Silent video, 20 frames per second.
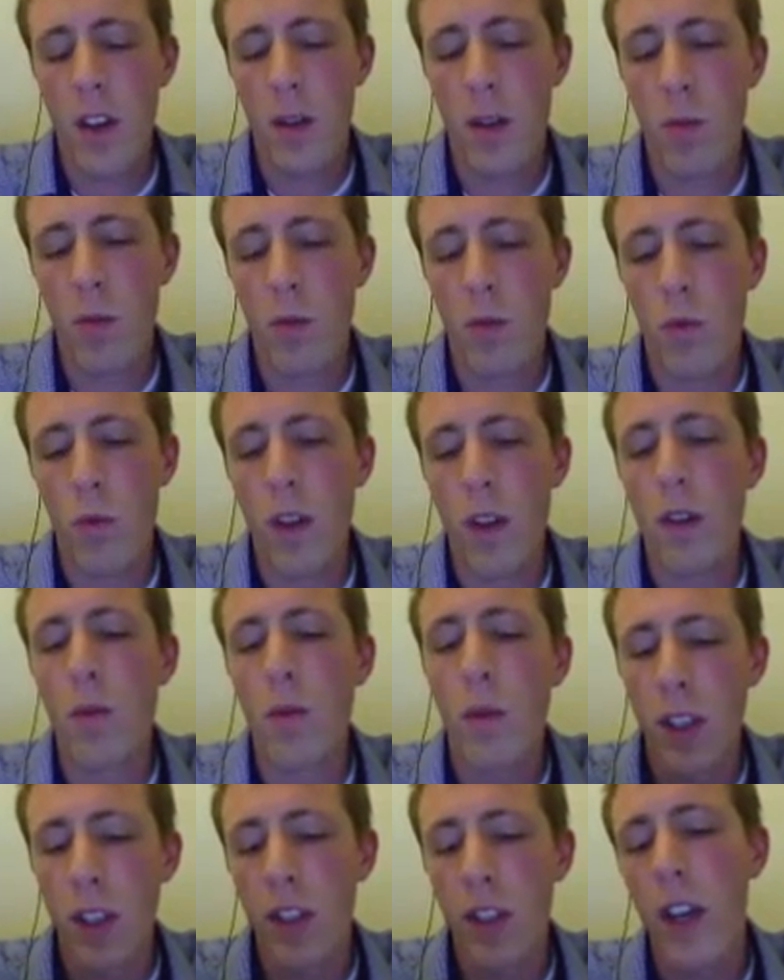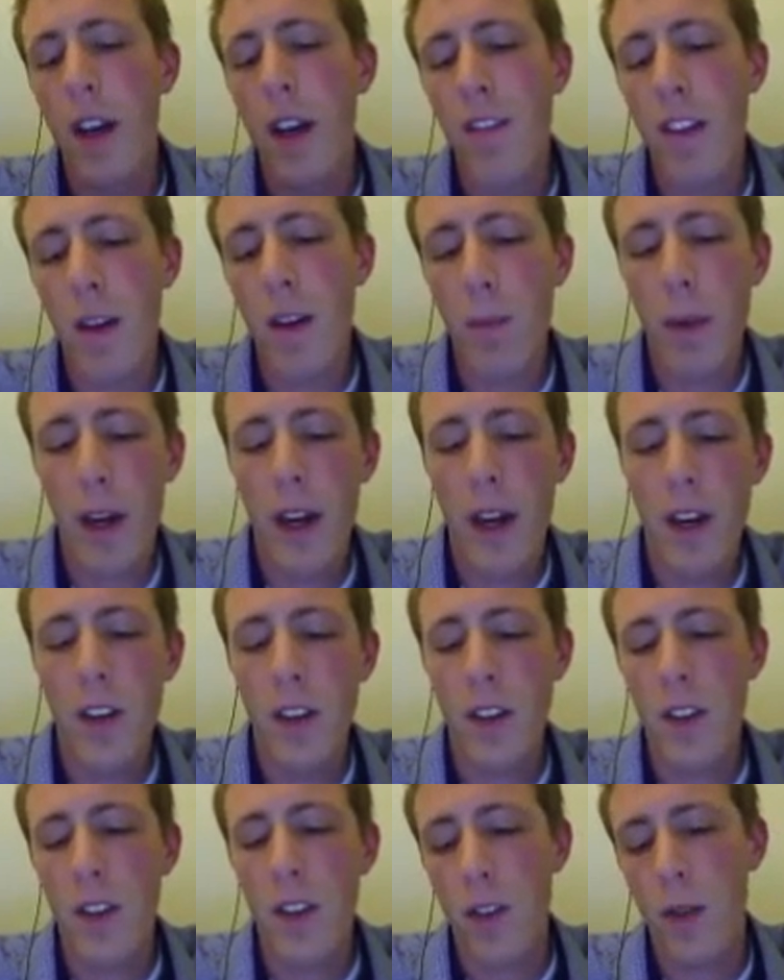Well, when Java appeared,
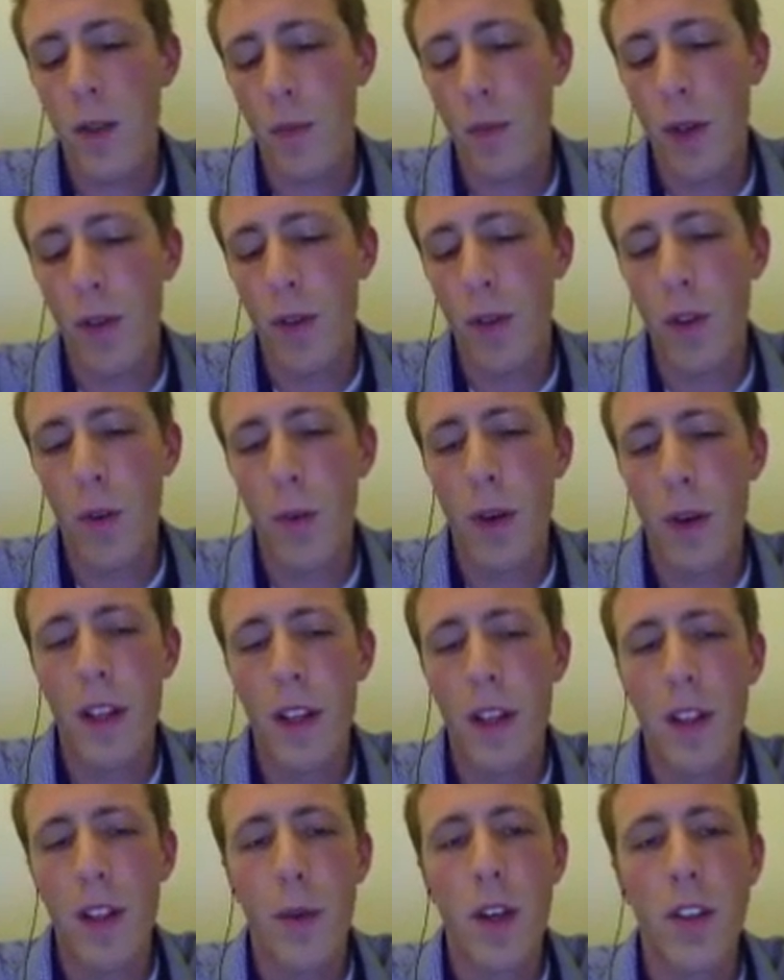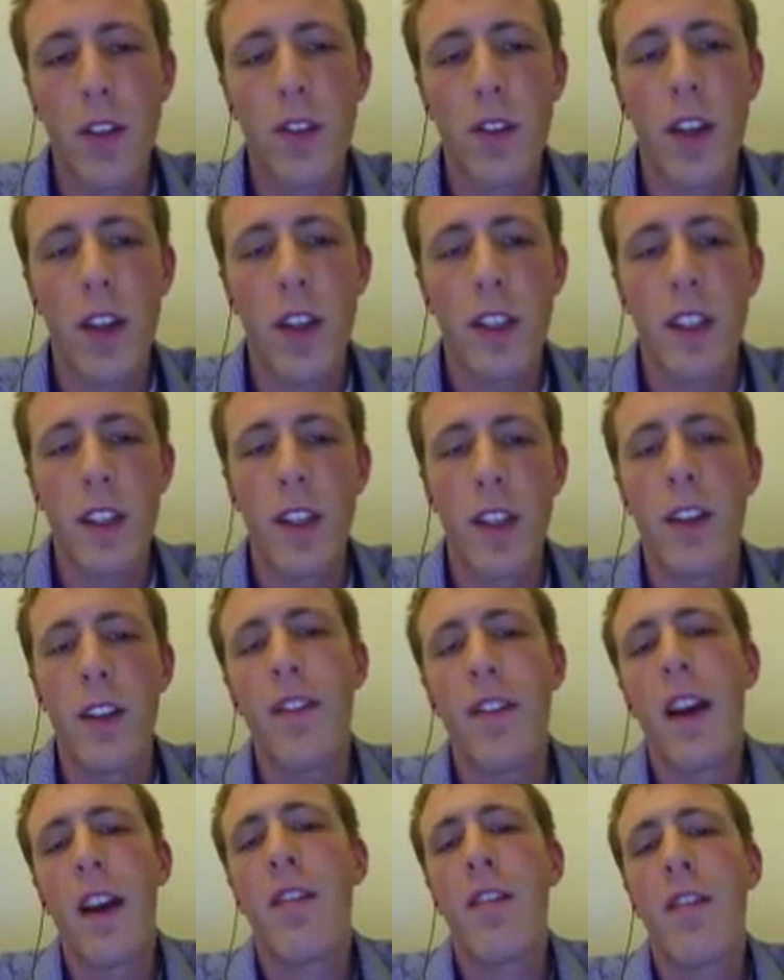we all know when it was,
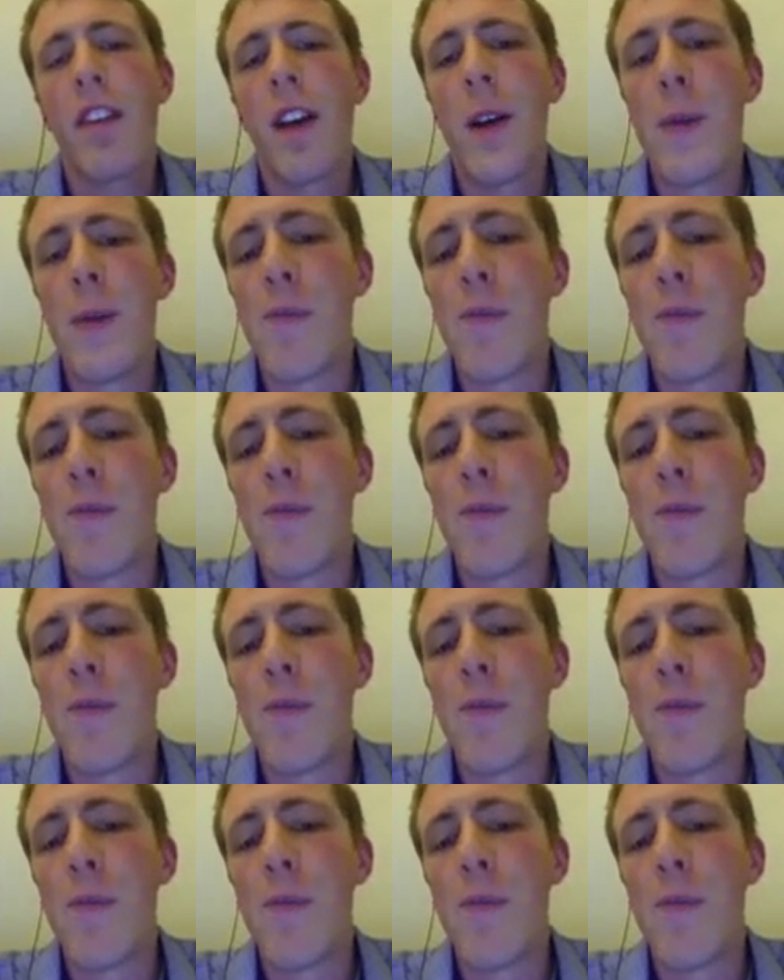1995,